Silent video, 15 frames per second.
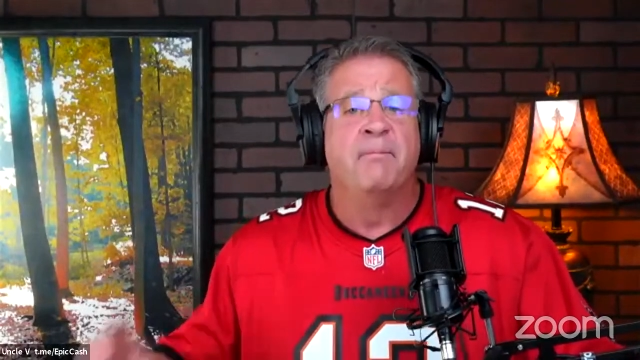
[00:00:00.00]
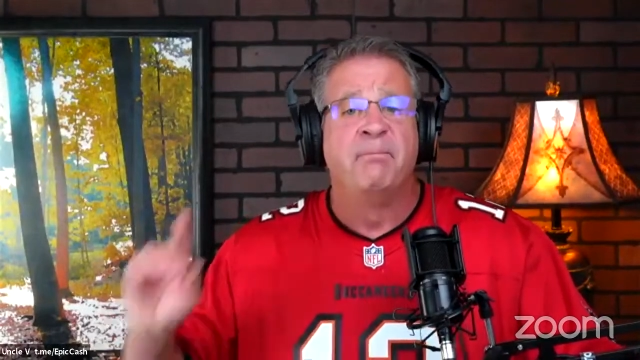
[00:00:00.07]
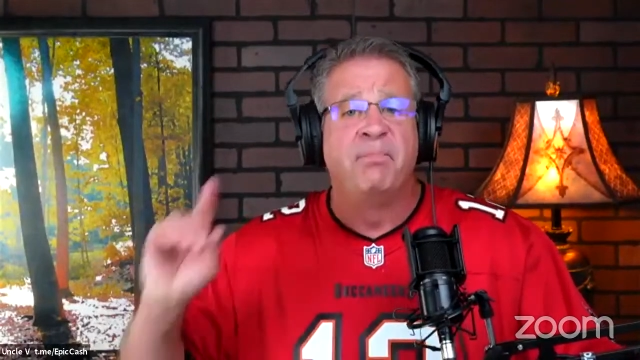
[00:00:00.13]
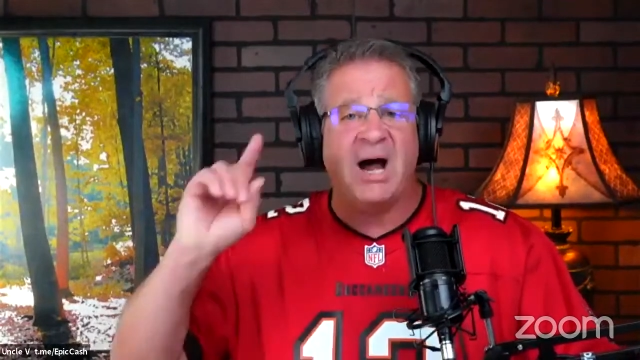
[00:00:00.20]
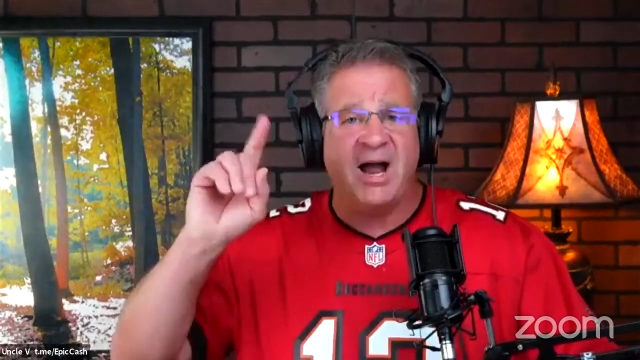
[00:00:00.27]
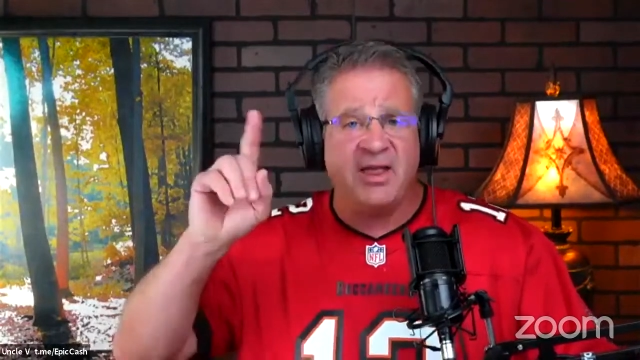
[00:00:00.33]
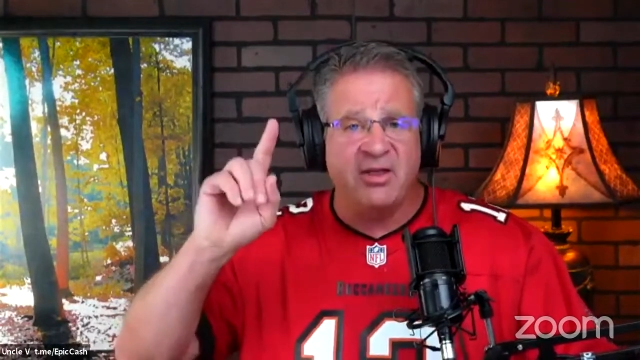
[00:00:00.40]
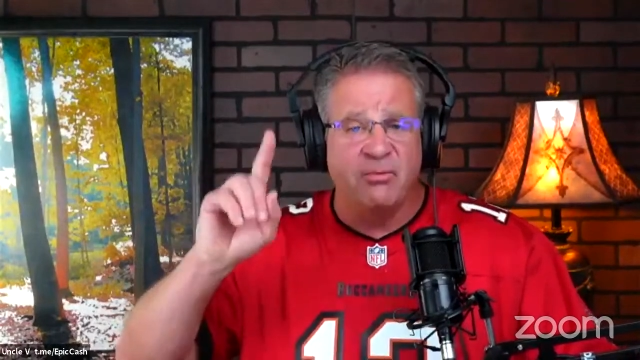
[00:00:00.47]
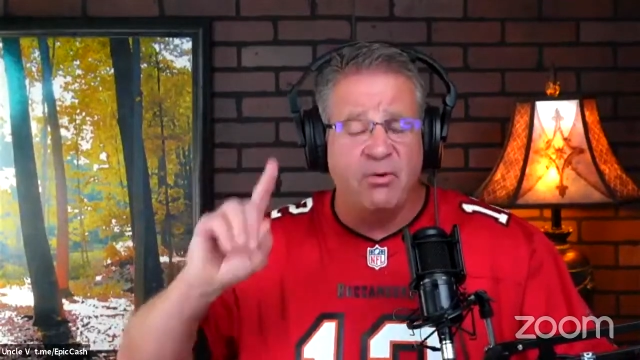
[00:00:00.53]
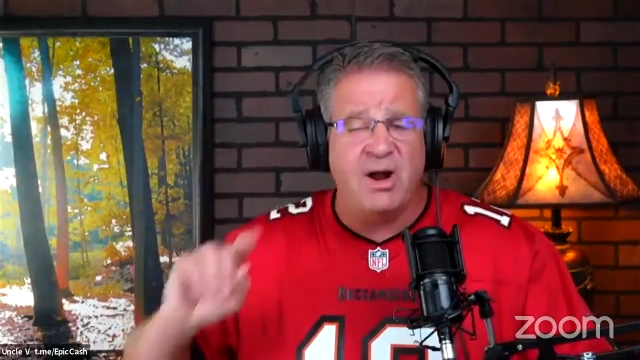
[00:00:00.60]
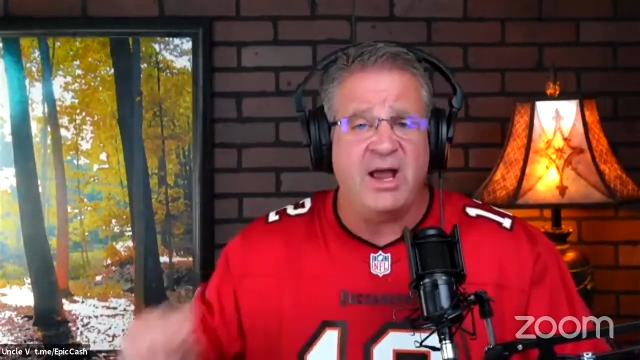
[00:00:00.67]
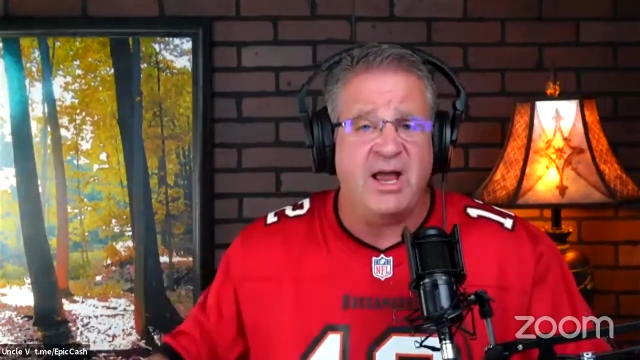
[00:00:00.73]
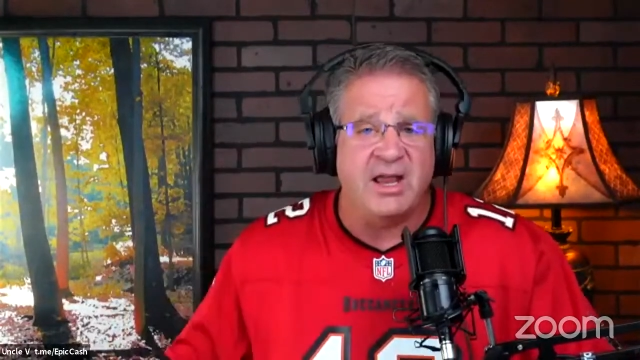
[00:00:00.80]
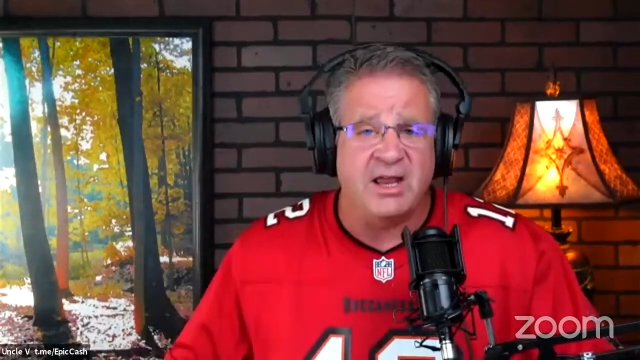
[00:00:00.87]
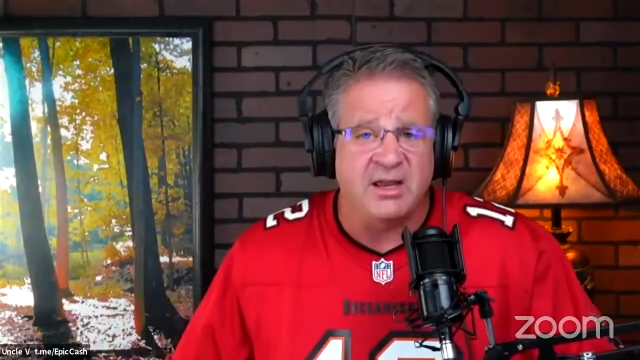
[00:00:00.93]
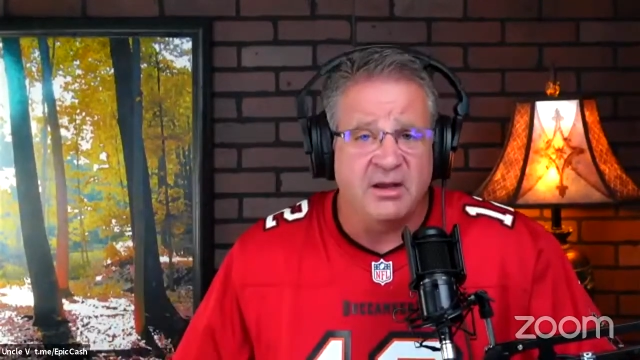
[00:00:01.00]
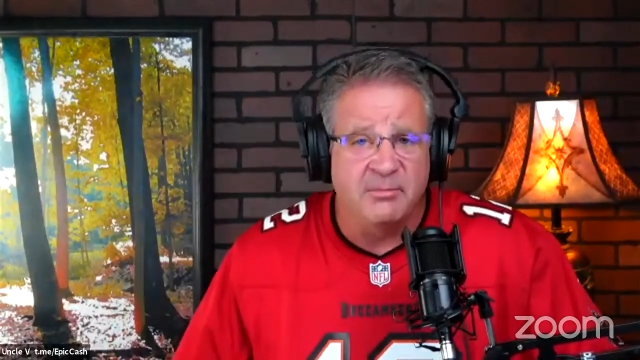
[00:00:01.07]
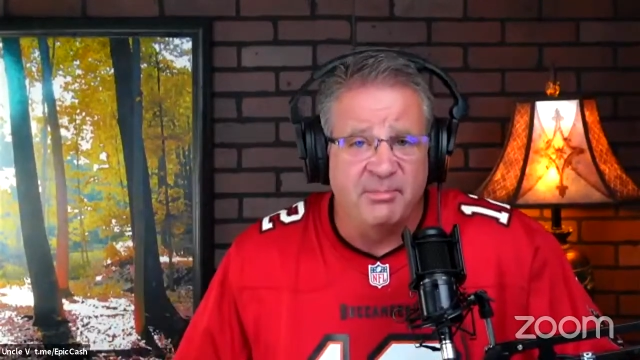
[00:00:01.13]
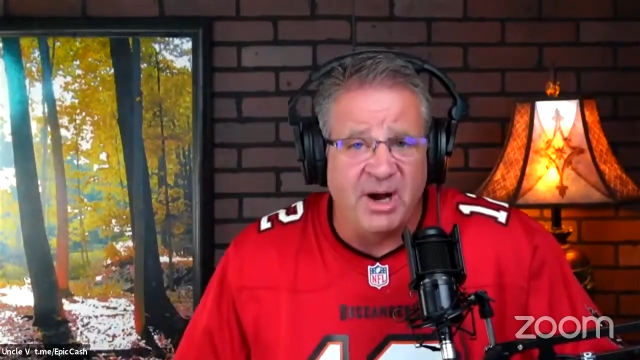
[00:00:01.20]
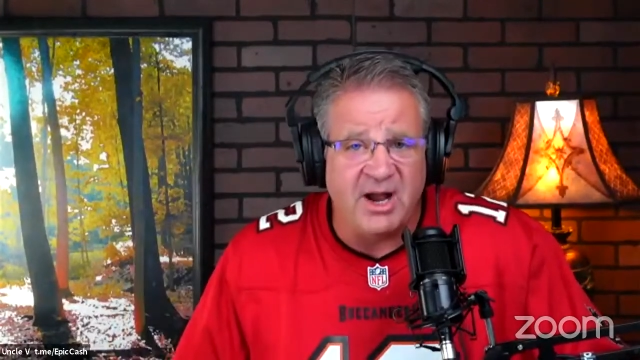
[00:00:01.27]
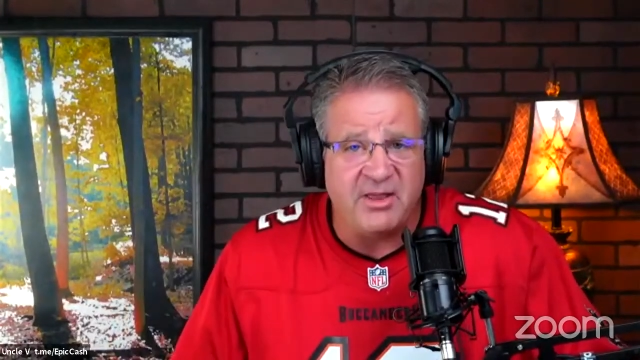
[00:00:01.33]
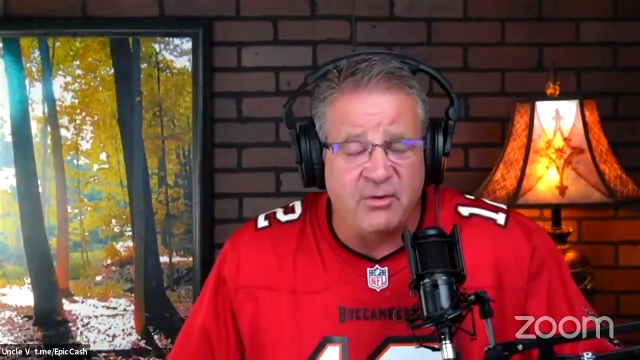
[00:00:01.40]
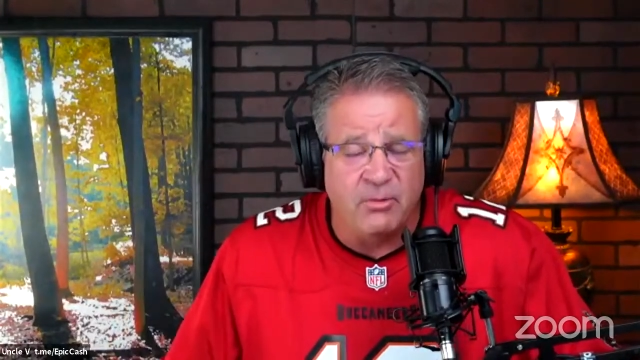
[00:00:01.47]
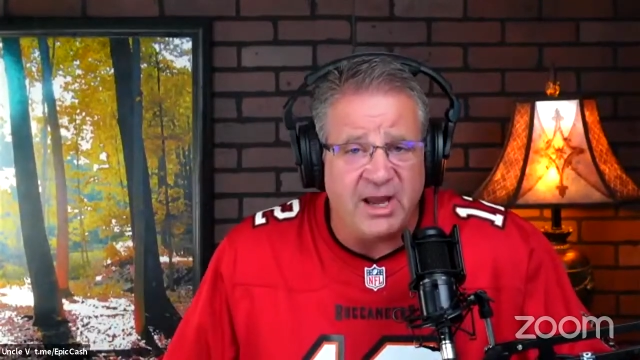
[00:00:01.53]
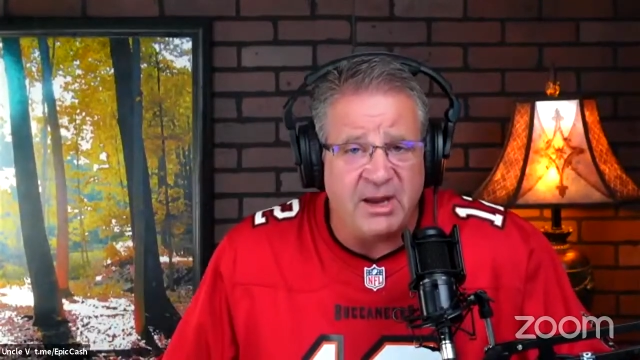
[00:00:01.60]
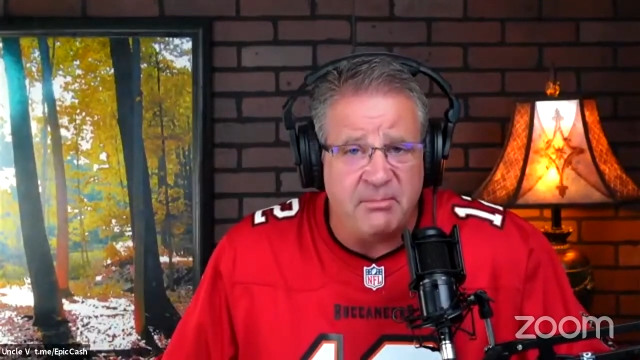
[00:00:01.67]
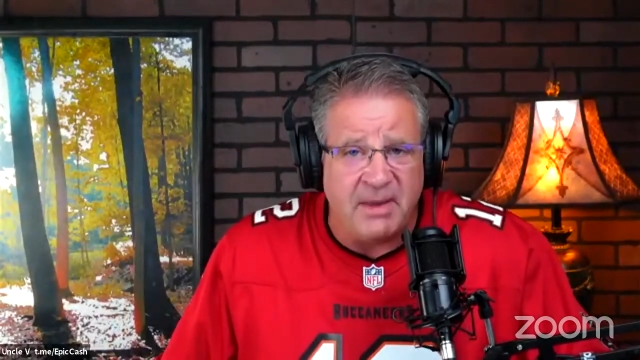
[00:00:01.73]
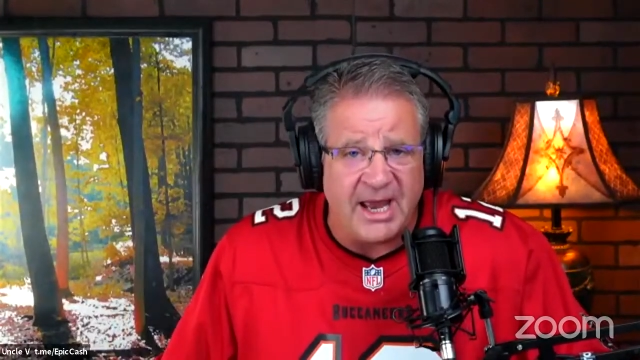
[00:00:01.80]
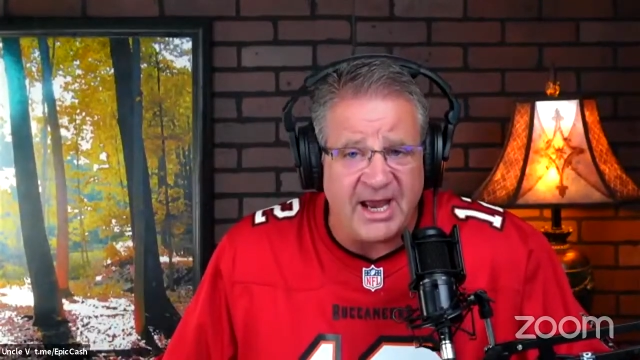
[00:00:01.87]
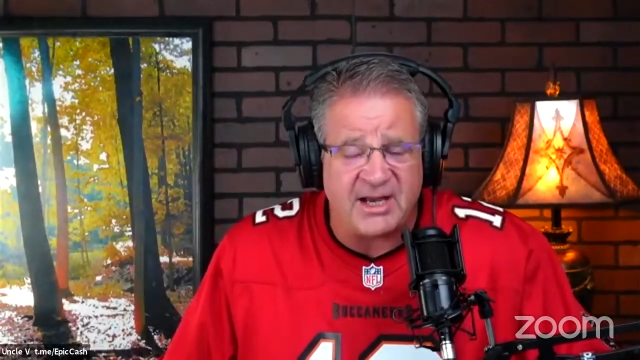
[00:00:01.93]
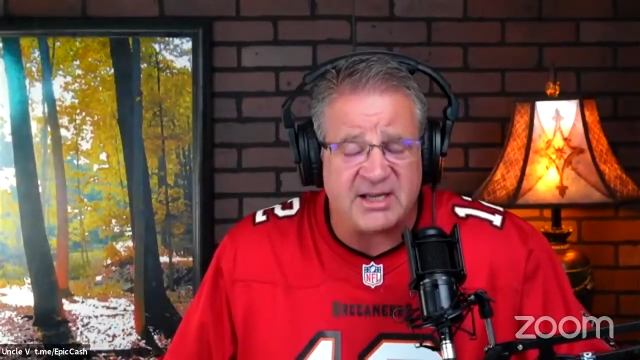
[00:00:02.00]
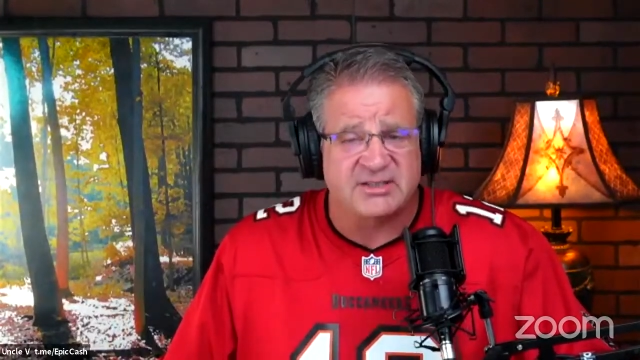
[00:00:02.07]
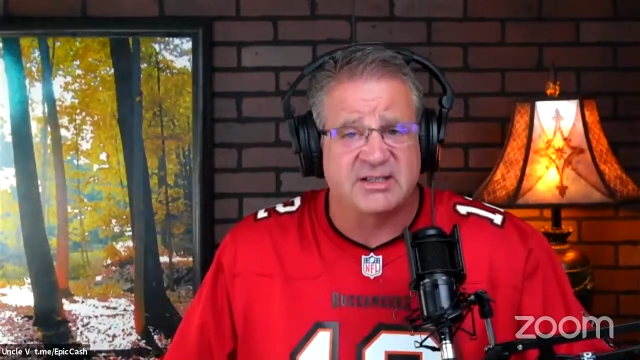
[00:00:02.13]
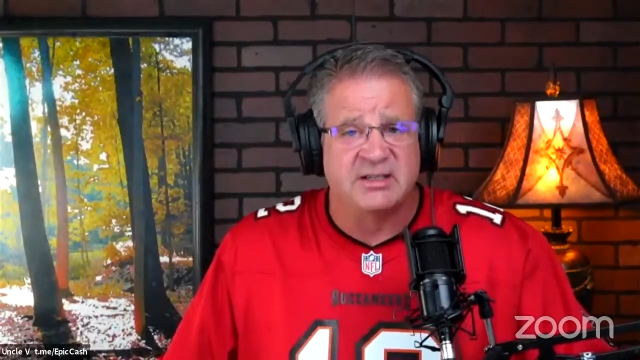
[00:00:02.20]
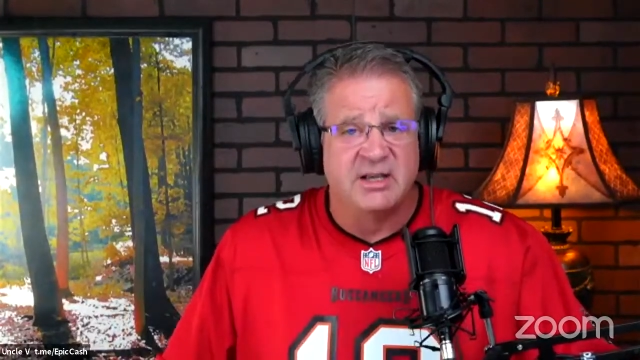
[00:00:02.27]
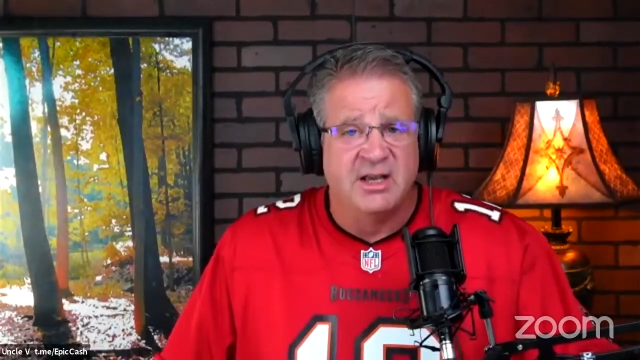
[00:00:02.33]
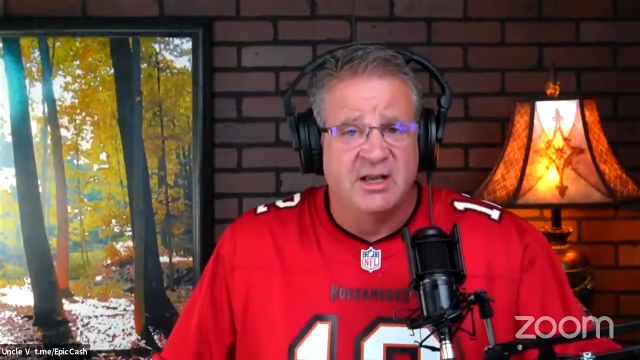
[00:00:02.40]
By the way, Max,